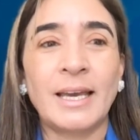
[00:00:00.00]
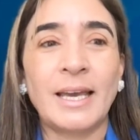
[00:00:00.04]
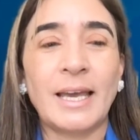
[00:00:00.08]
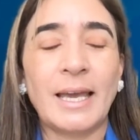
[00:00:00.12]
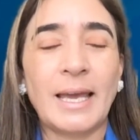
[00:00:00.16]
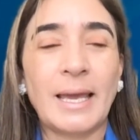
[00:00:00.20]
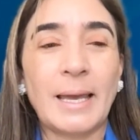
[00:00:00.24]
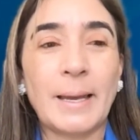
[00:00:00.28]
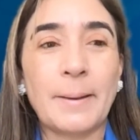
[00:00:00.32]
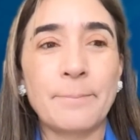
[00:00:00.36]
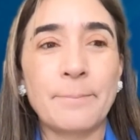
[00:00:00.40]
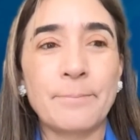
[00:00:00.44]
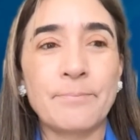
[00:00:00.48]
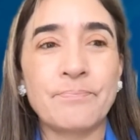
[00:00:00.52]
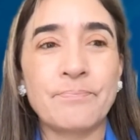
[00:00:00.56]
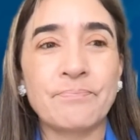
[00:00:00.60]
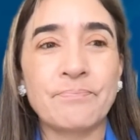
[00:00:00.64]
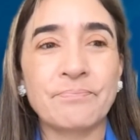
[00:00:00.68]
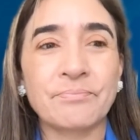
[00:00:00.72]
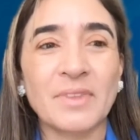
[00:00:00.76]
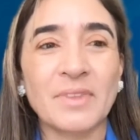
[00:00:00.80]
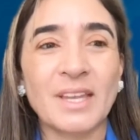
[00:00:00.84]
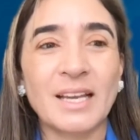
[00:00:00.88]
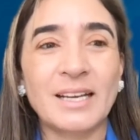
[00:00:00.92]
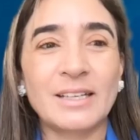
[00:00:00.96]

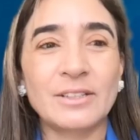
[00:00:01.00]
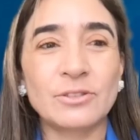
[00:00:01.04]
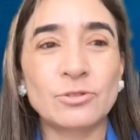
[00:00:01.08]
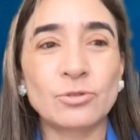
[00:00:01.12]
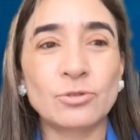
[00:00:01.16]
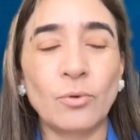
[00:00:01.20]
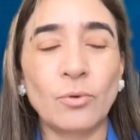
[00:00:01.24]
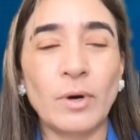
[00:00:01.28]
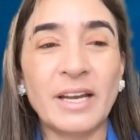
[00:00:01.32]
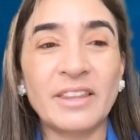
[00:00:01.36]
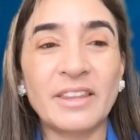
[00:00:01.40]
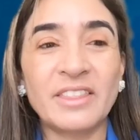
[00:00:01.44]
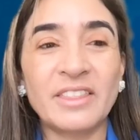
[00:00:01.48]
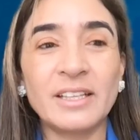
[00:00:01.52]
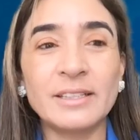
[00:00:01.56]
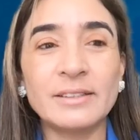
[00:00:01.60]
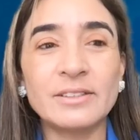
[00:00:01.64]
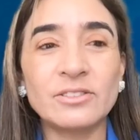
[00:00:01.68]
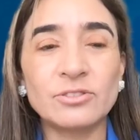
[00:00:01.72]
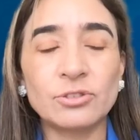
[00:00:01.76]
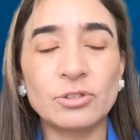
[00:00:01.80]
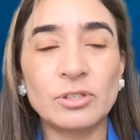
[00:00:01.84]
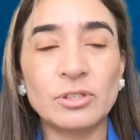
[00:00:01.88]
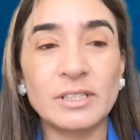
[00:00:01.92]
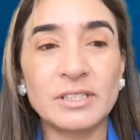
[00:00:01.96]
So I think
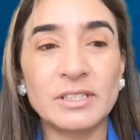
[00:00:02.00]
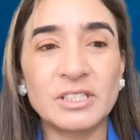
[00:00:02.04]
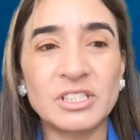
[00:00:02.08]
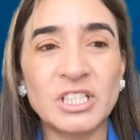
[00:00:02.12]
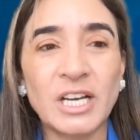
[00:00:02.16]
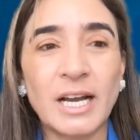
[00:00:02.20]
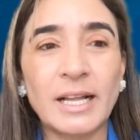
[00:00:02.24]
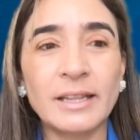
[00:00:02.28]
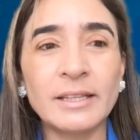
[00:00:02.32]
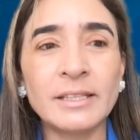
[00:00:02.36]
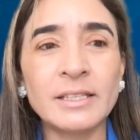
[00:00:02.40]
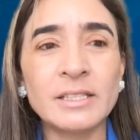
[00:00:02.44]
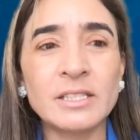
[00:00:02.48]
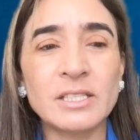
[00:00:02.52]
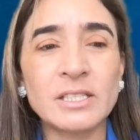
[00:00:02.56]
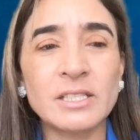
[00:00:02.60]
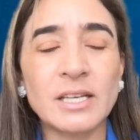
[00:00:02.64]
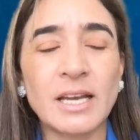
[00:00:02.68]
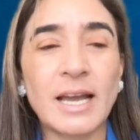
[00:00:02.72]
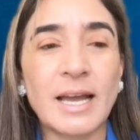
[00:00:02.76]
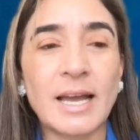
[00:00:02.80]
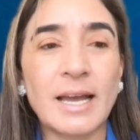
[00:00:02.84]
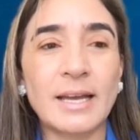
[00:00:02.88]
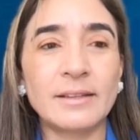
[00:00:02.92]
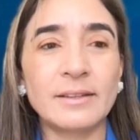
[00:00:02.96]
there's a challenge,
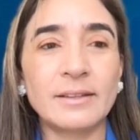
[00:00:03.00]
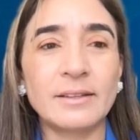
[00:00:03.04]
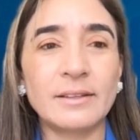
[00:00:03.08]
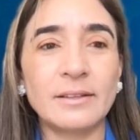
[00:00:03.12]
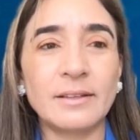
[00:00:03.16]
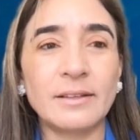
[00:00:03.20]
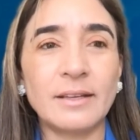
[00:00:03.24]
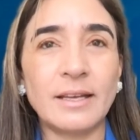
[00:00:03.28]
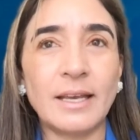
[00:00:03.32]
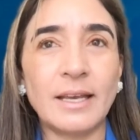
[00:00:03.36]
and